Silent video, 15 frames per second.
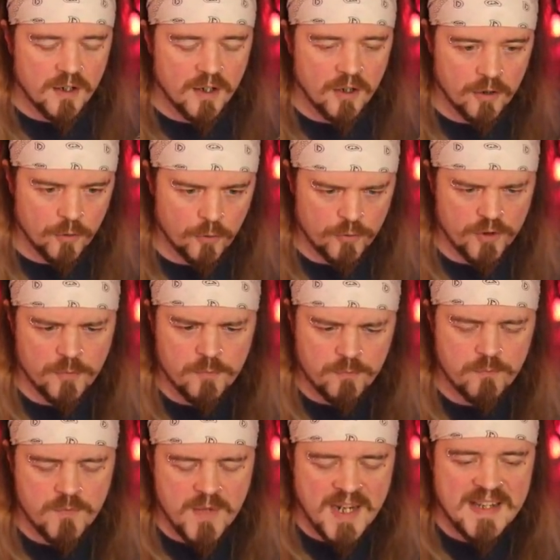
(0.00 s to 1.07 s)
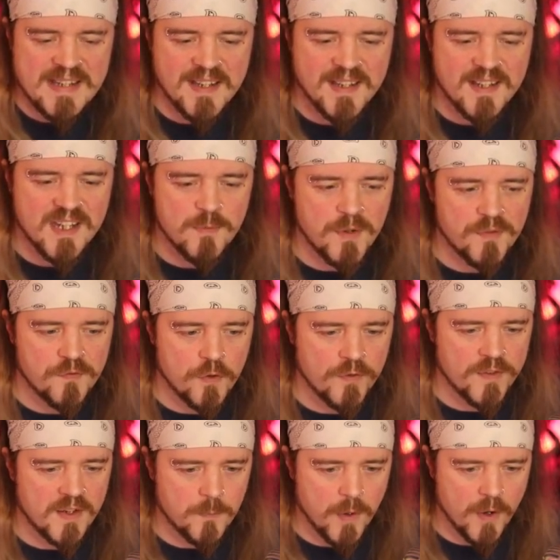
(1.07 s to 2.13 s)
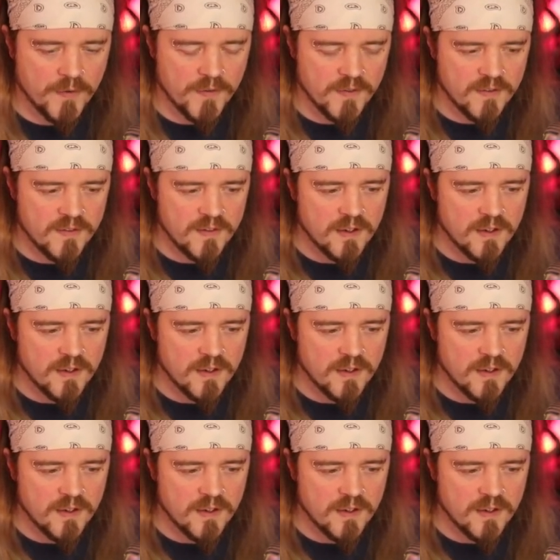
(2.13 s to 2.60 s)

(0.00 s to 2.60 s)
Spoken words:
or the instances before these bosses,